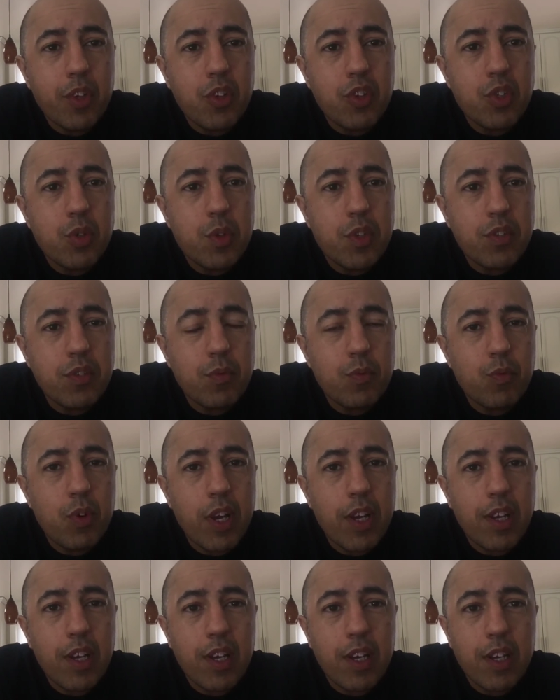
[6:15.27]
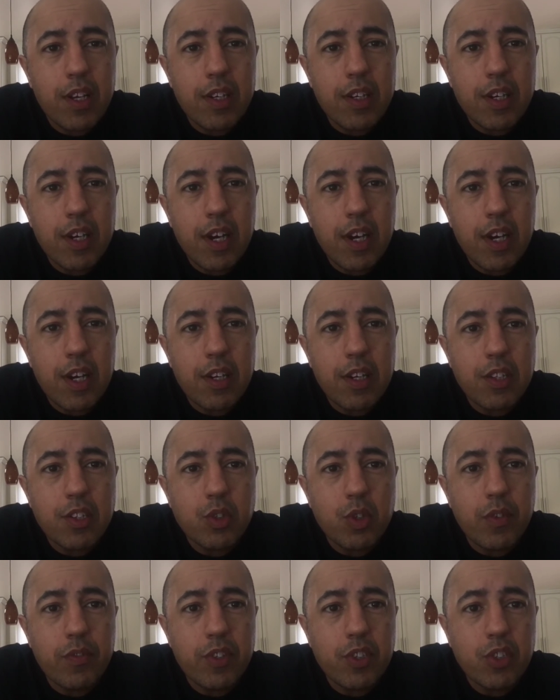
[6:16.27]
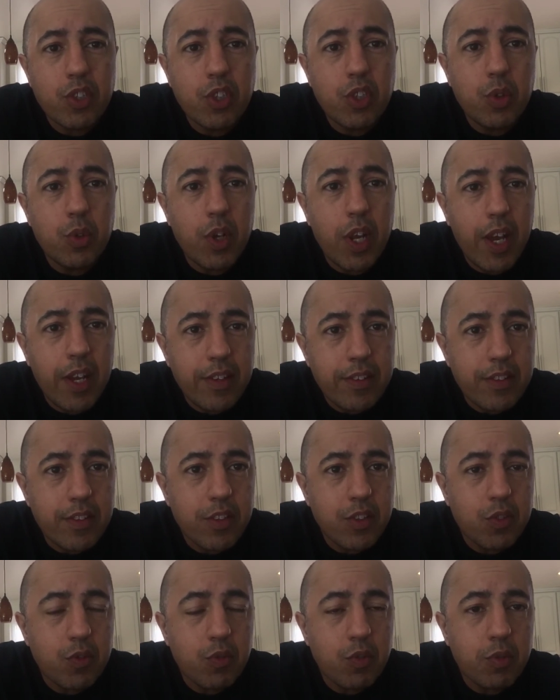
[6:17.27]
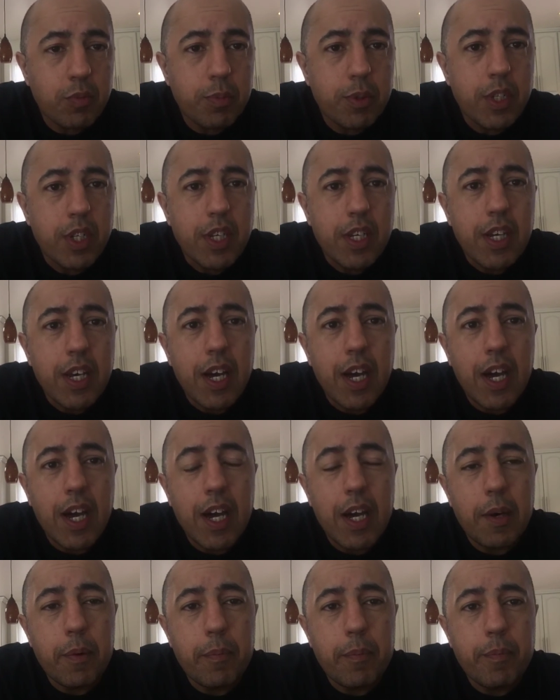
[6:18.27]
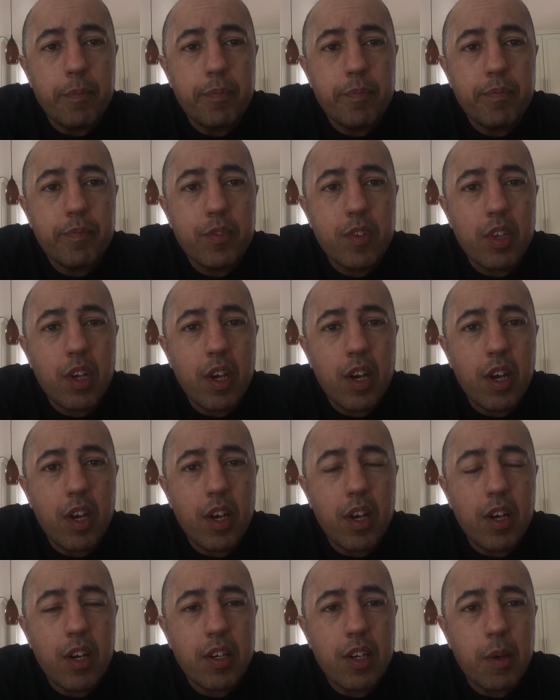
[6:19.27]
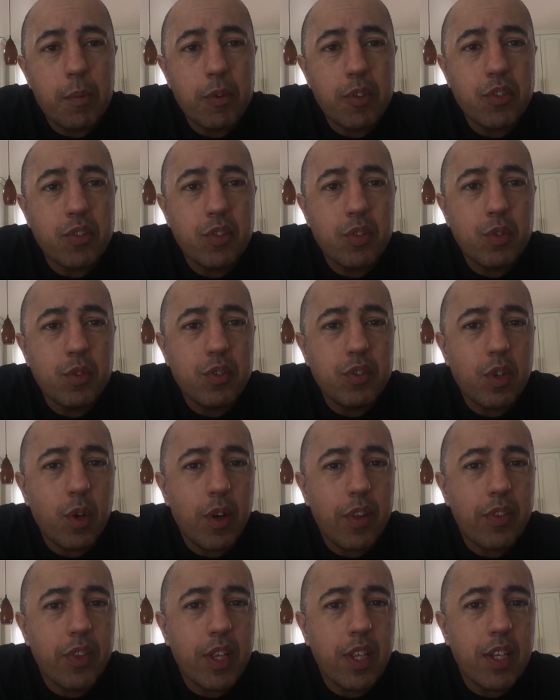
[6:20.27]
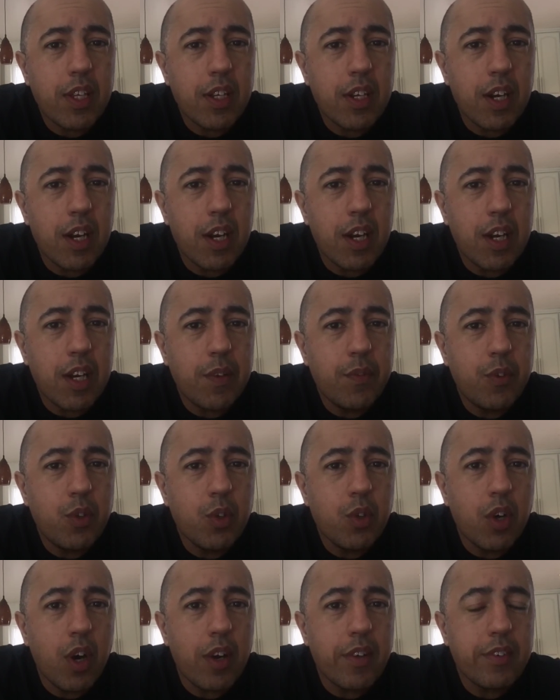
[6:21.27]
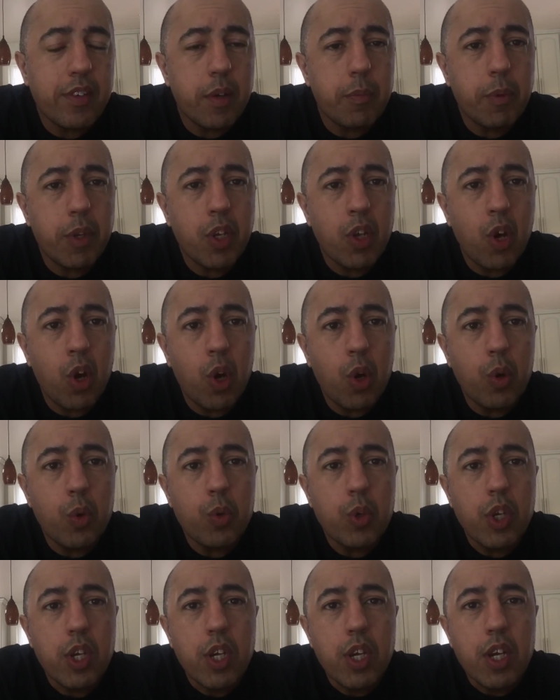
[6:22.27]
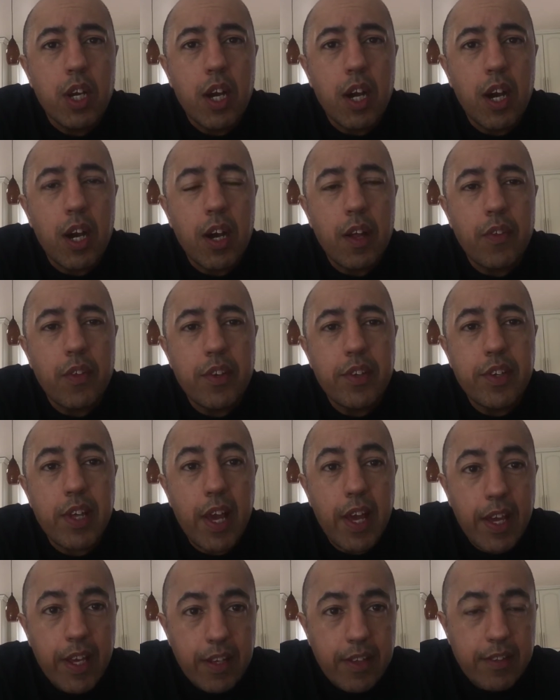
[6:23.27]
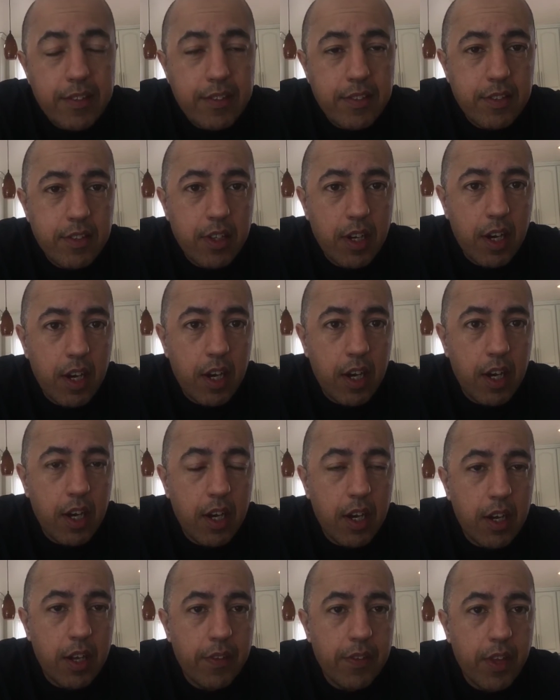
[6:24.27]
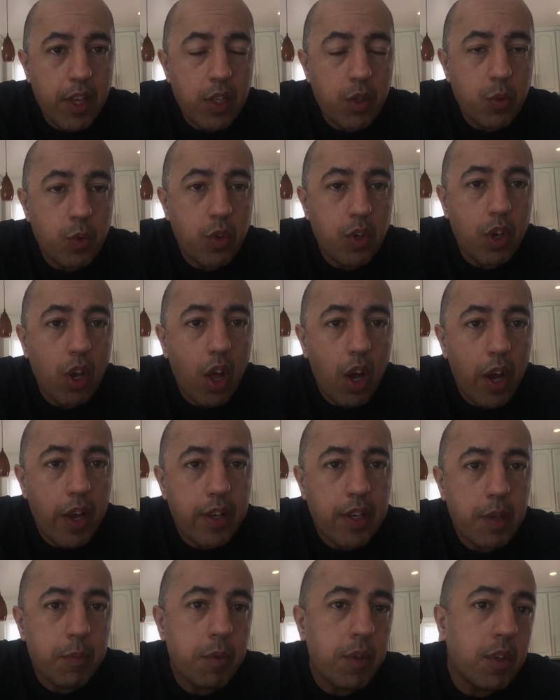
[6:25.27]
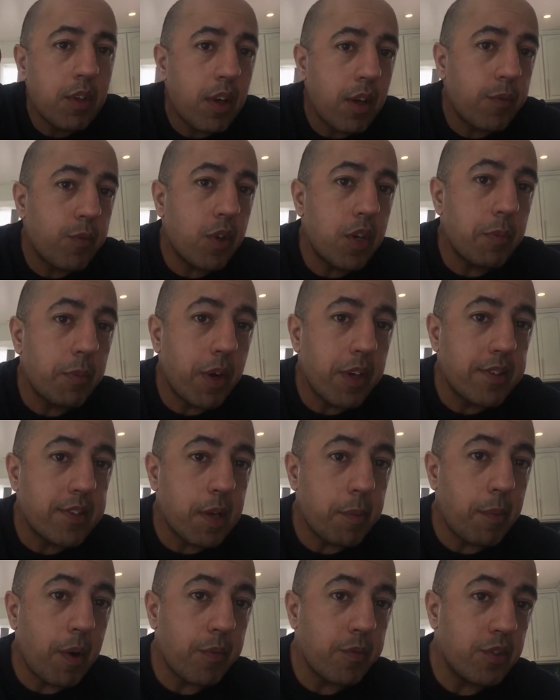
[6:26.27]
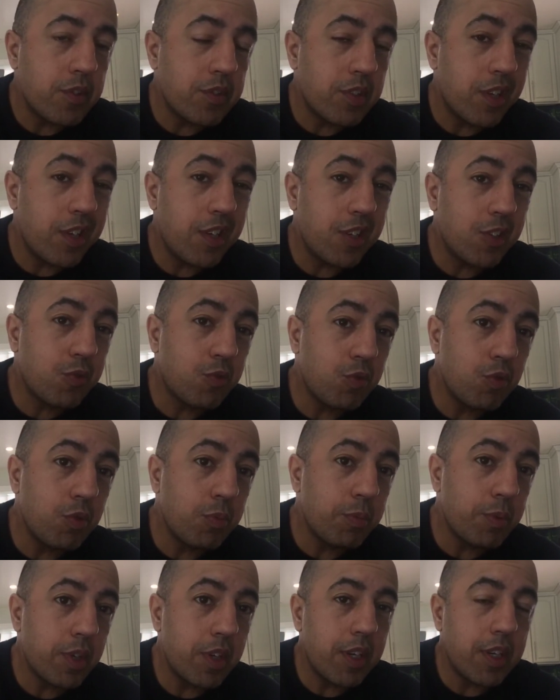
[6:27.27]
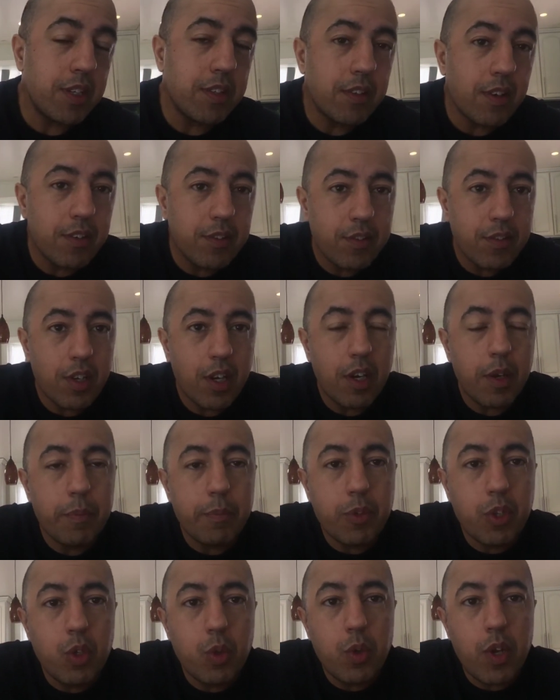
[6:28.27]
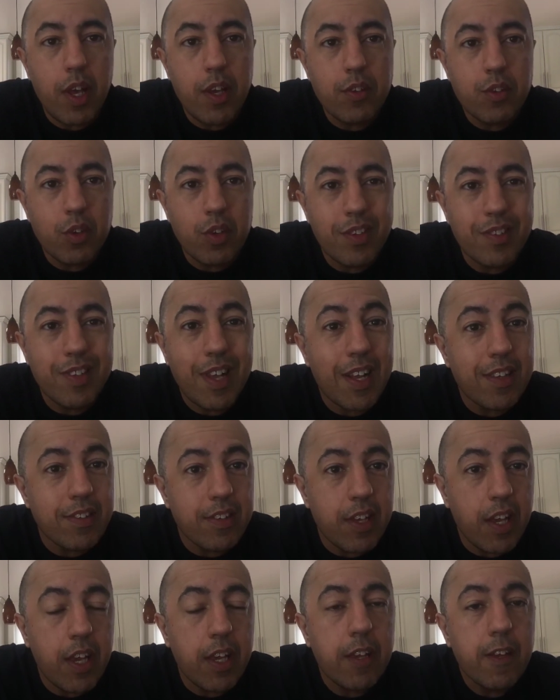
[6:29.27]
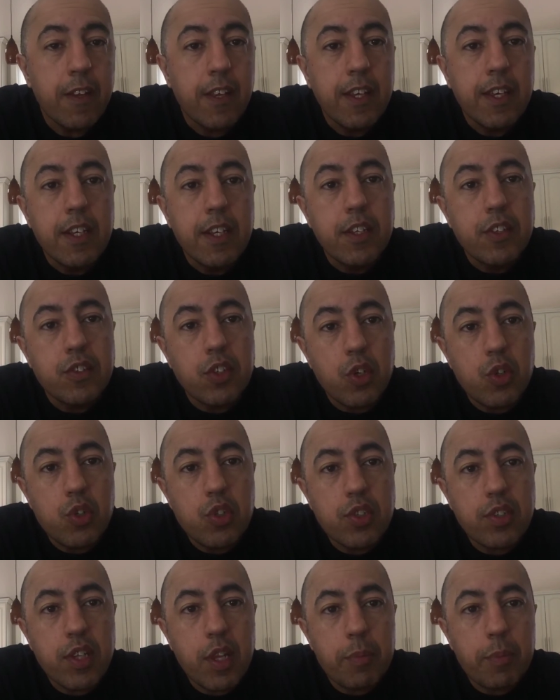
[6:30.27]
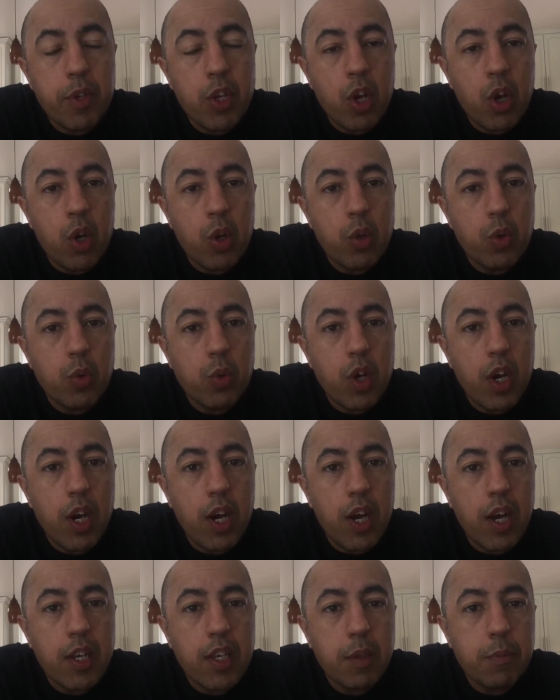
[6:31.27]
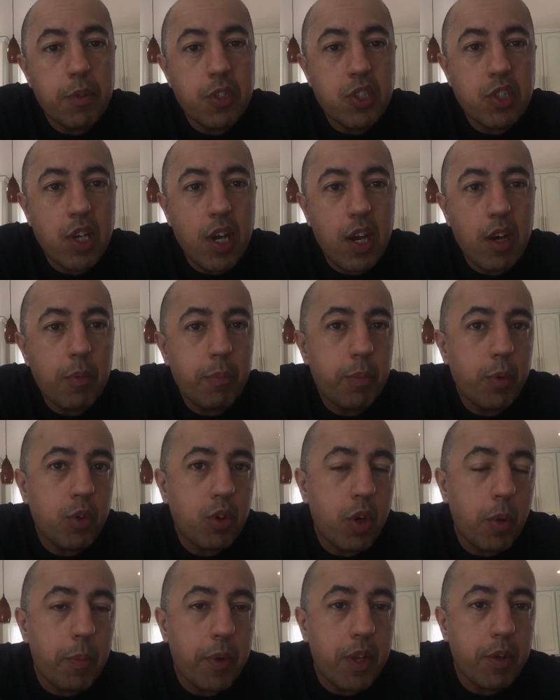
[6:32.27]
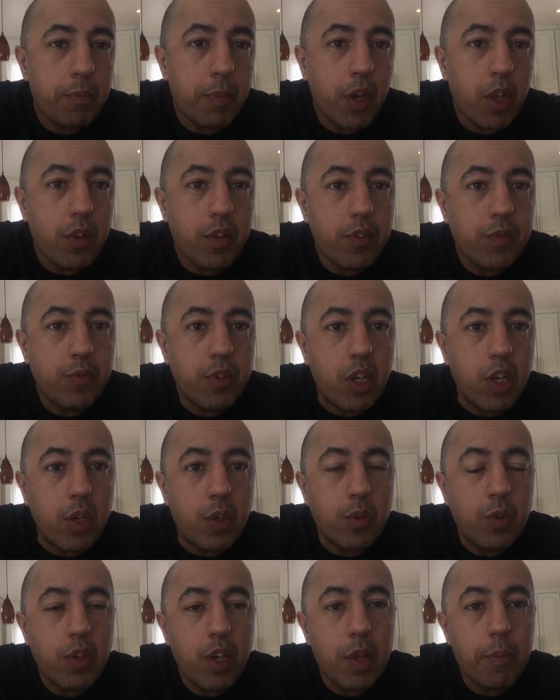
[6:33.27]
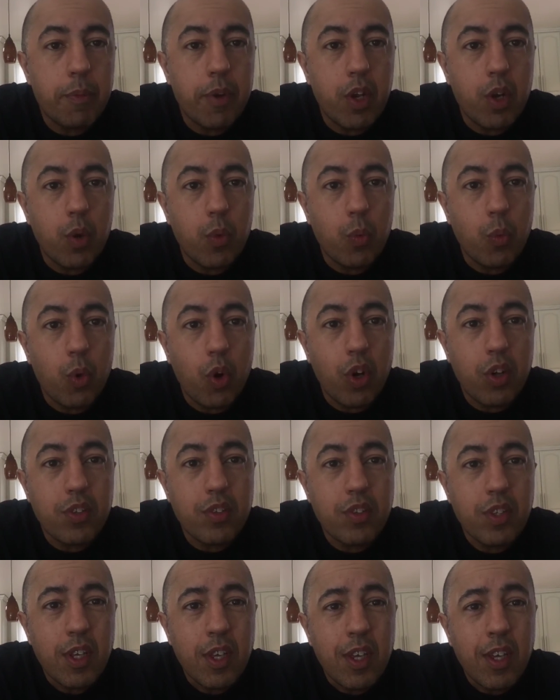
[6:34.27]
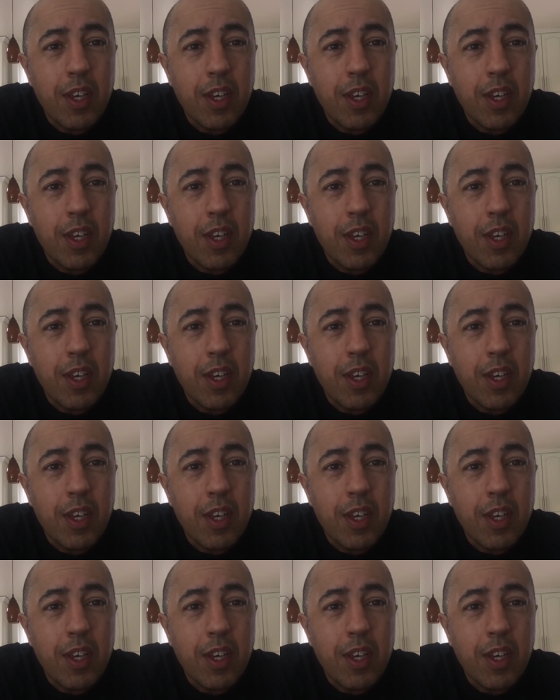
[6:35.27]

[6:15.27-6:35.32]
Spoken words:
doing some regular joint venture Q&As in this group coming soon. So I think if you guys let me know the days that you would like. I mean, a friend of mine, Sam Ovens, in his group, he does Q&As on a Saturday. So you just let me know and give me a shout, put a comment below this video, let me know what